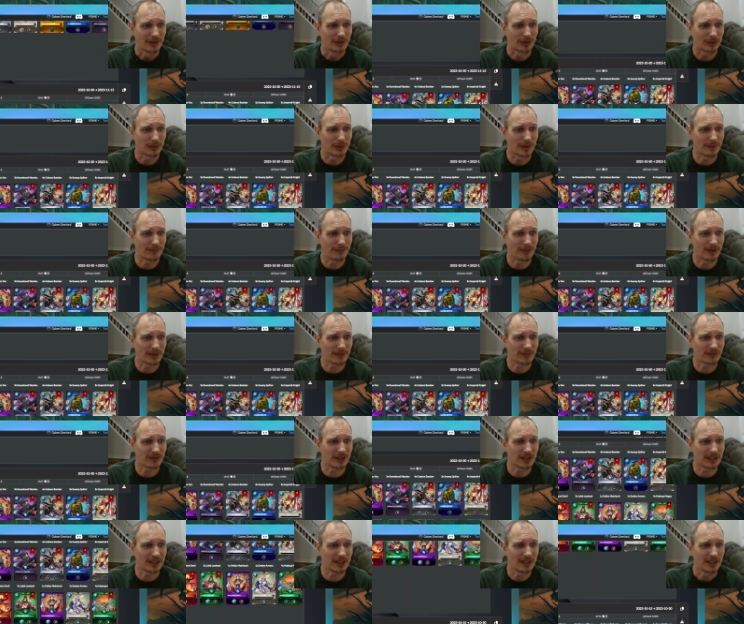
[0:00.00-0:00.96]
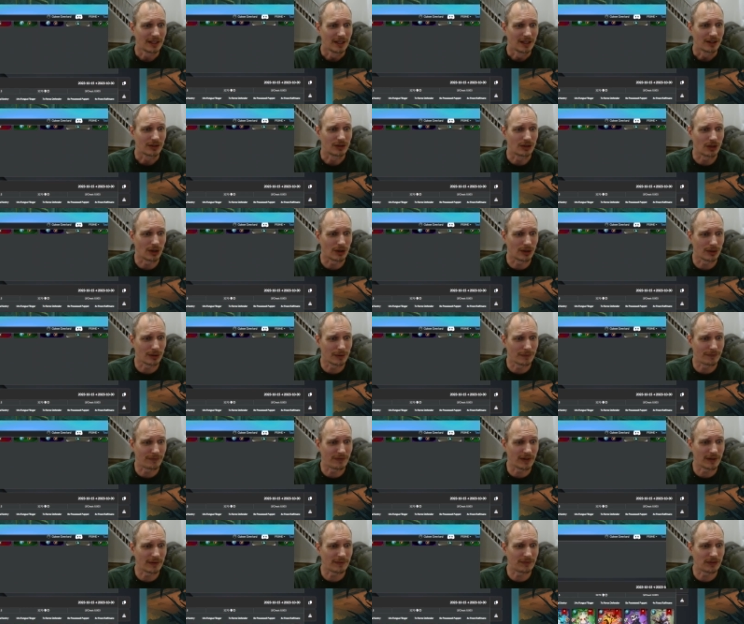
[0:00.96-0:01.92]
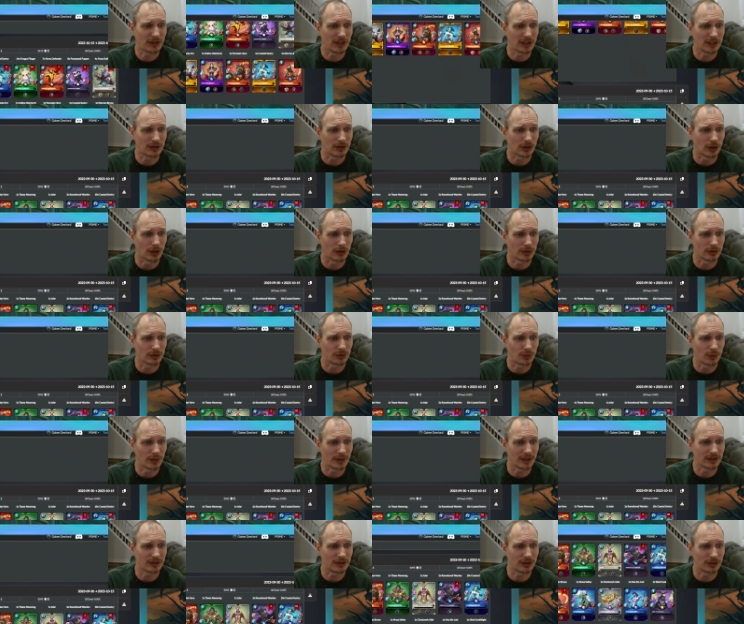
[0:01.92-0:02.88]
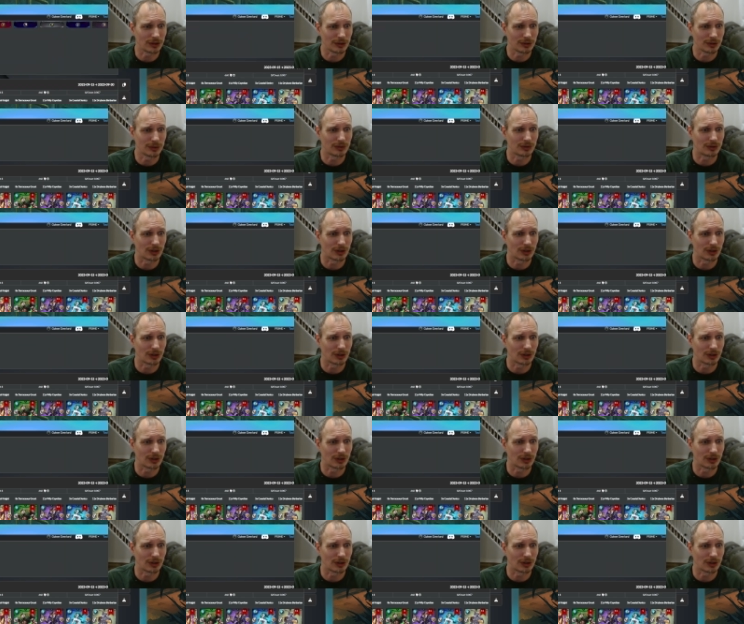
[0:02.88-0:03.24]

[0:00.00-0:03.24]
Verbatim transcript: three fifty, dollar fifty, dollar twenty-two,